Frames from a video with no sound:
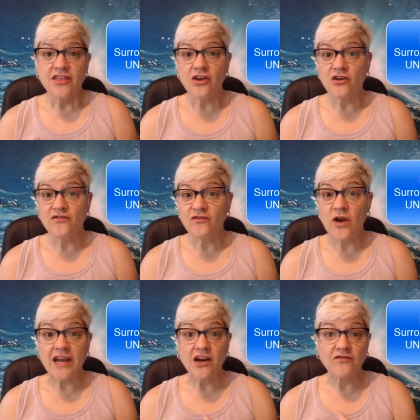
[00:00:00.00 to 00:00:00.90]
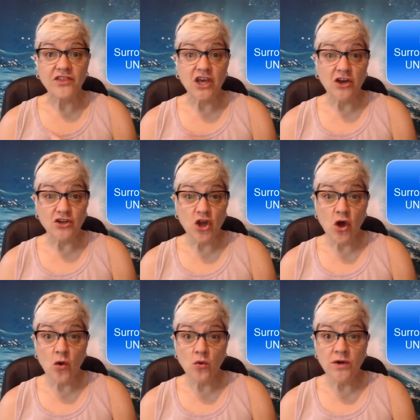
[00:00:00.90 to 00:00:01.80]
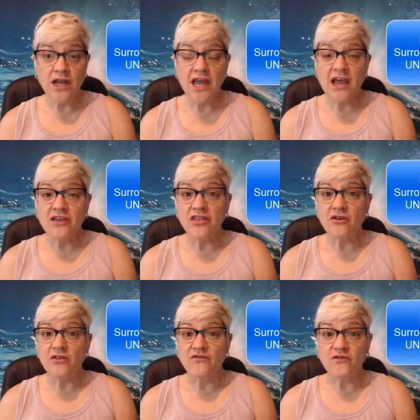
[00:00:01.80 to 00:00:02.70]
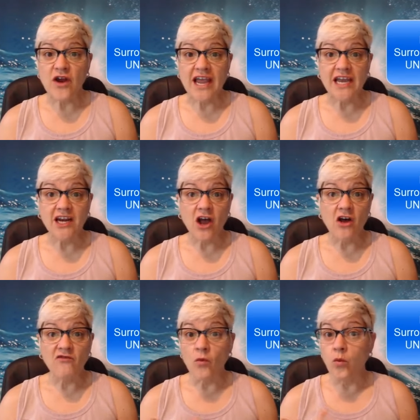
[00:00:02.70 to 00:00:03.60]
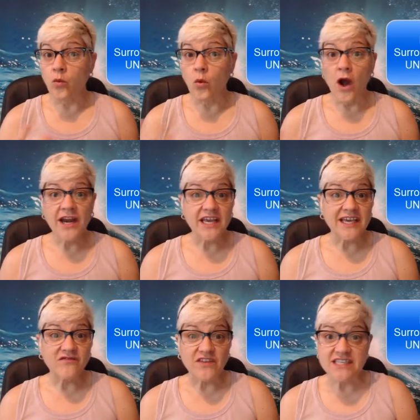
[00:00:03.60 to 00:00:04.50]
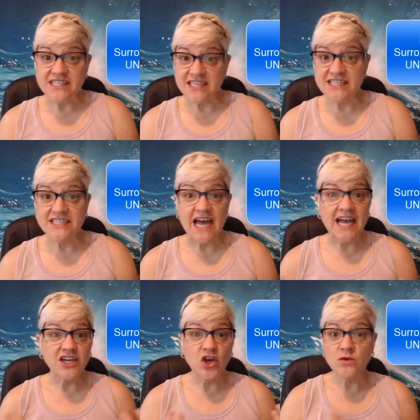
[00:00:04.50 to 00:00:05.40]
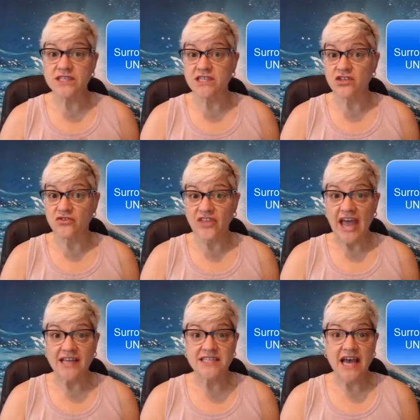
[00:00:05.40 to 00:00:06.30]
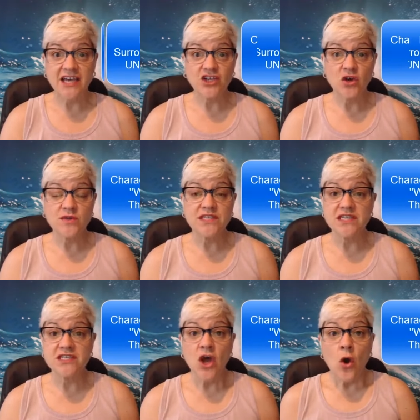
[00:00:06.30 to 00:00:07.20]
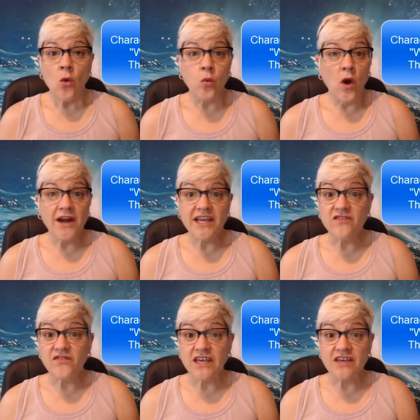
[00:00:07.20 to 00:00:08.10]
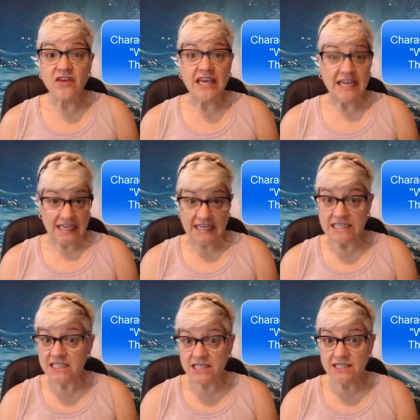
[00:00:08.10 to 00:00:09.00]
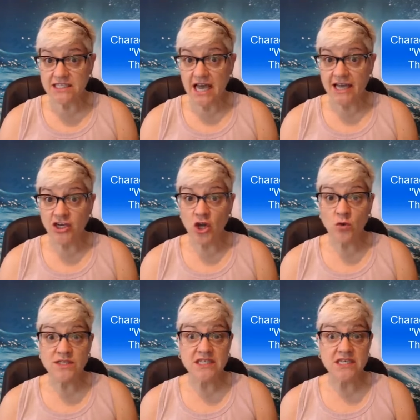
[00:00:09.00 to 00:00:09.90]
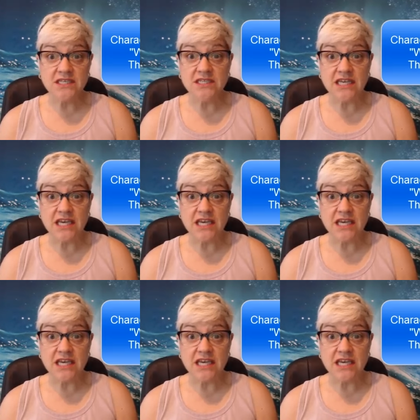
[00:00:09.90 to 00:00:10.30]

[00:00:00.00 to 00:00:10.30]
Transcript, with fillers: They're afraid of the unknown. They're afraid of what if it's this diagnosis or that diagnosis? What if it, it is this diagnosis?